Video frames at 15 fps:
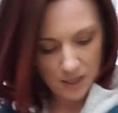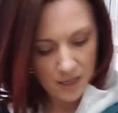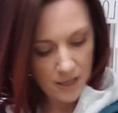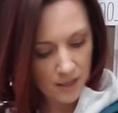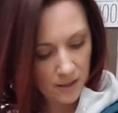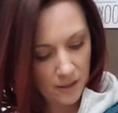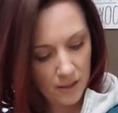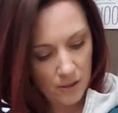
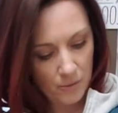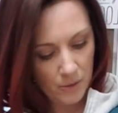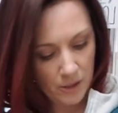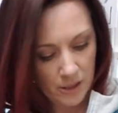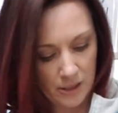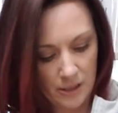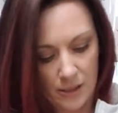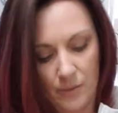And it will
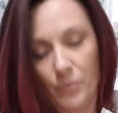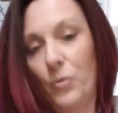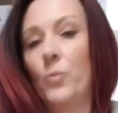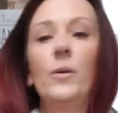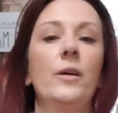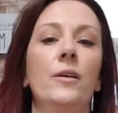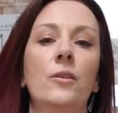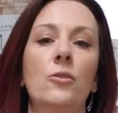come
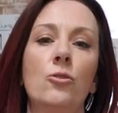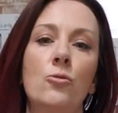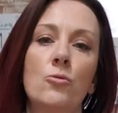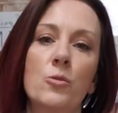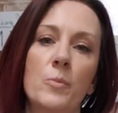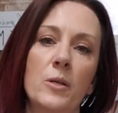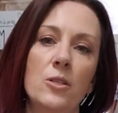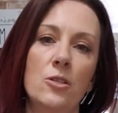with two
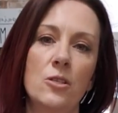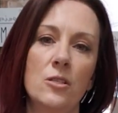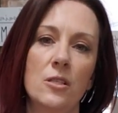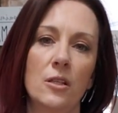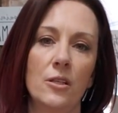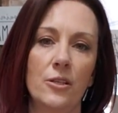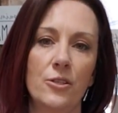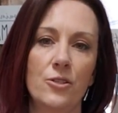sponges. The
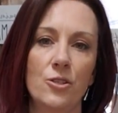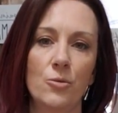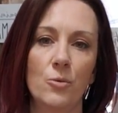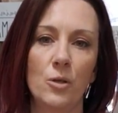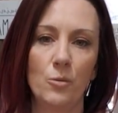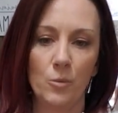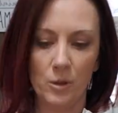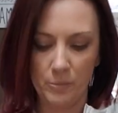larger
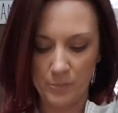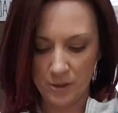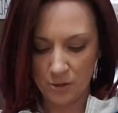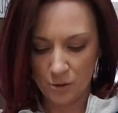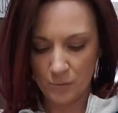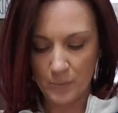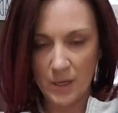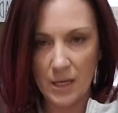one will be
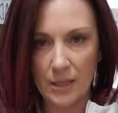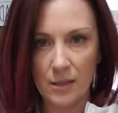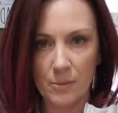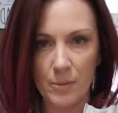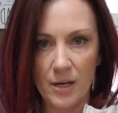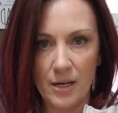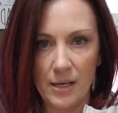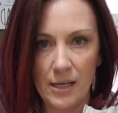to paint the
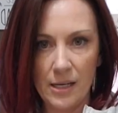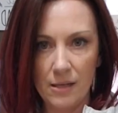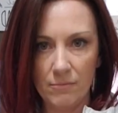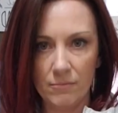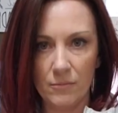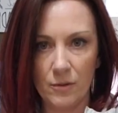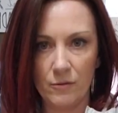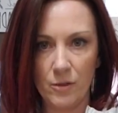body
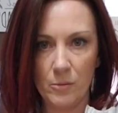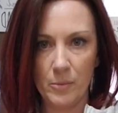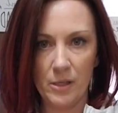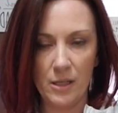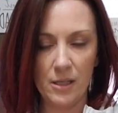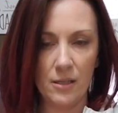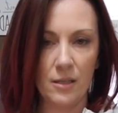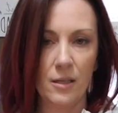of your
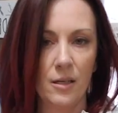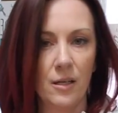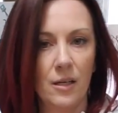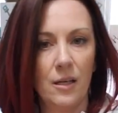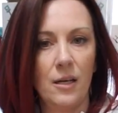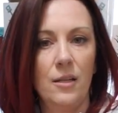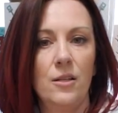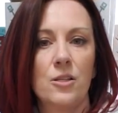bunny,
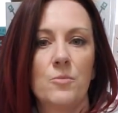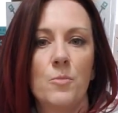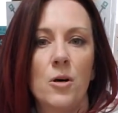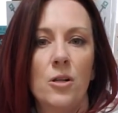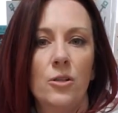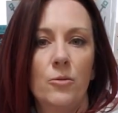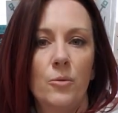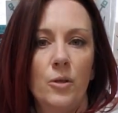and the
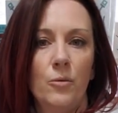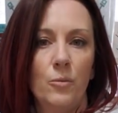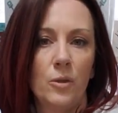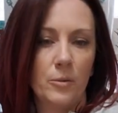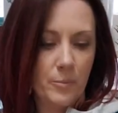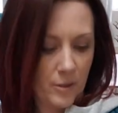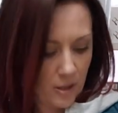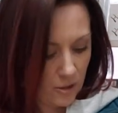smaller one will
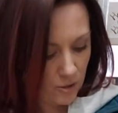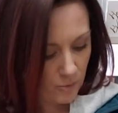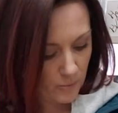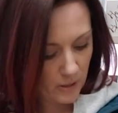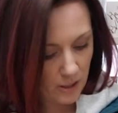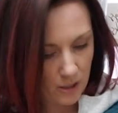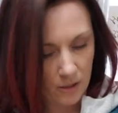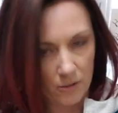be to
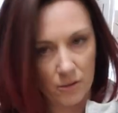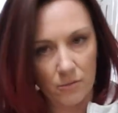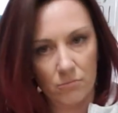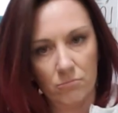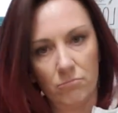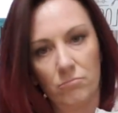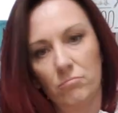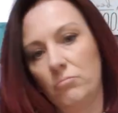paint
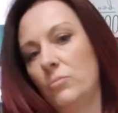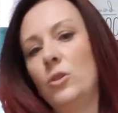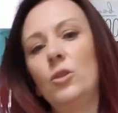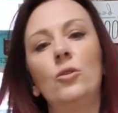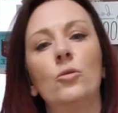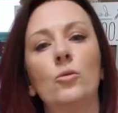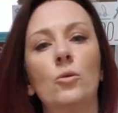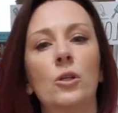
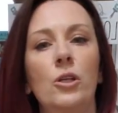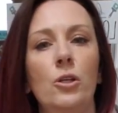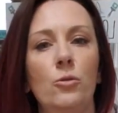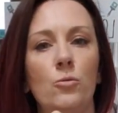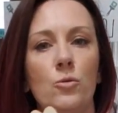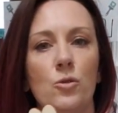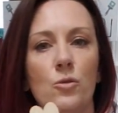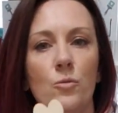your
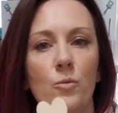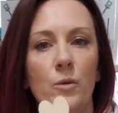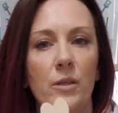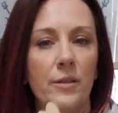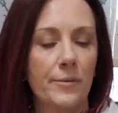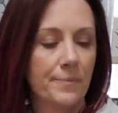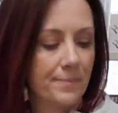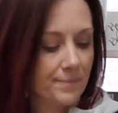nose
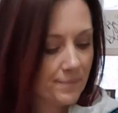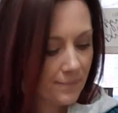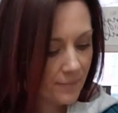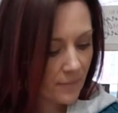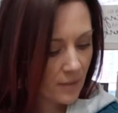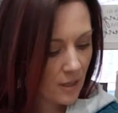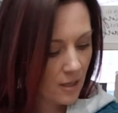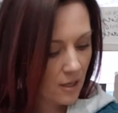with.
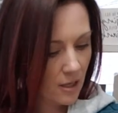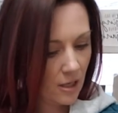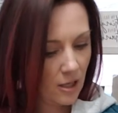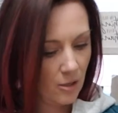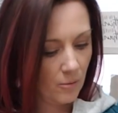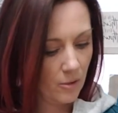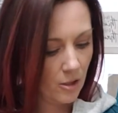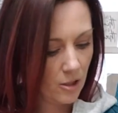
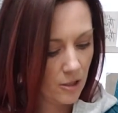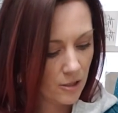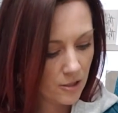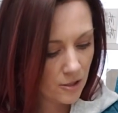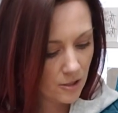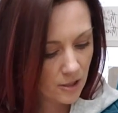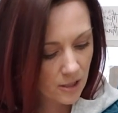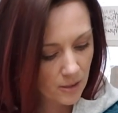It will
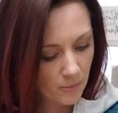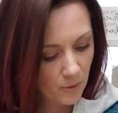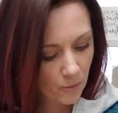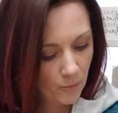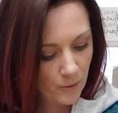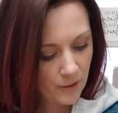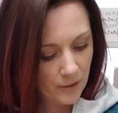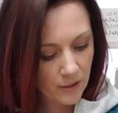also come
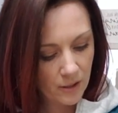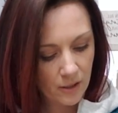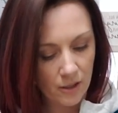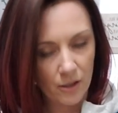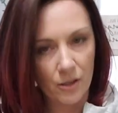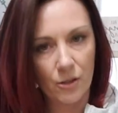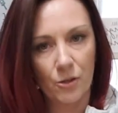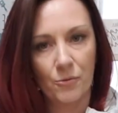with
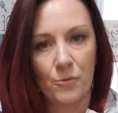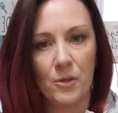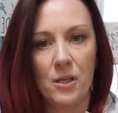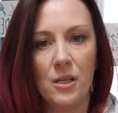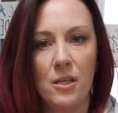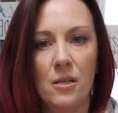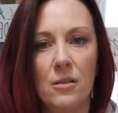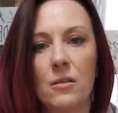
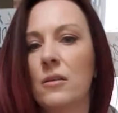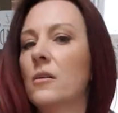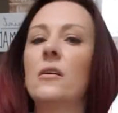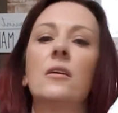three